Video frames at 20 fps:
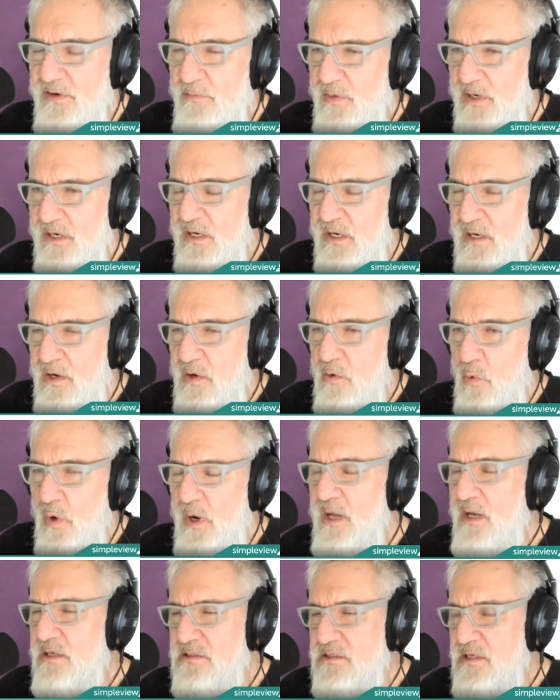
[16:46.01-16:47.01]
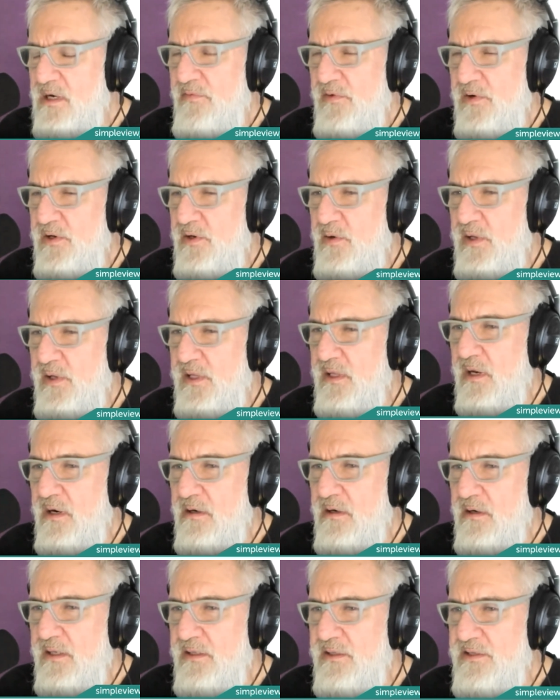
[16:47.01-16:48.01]
But what kind of stuff are you doing there
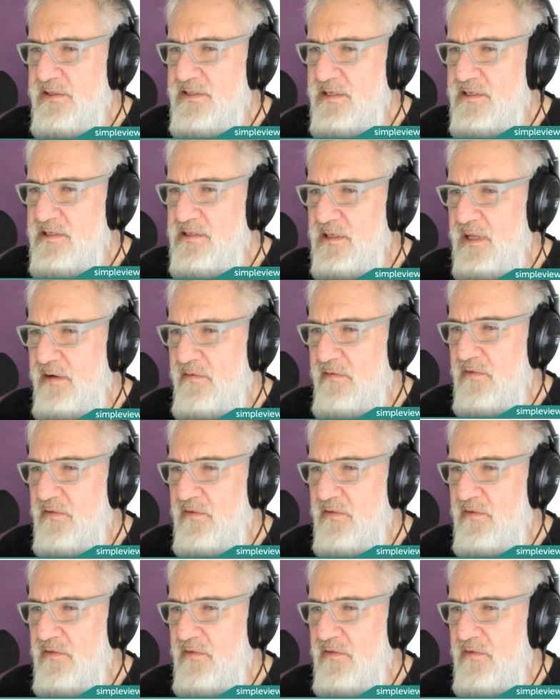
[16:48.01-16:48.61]
at the citizen level?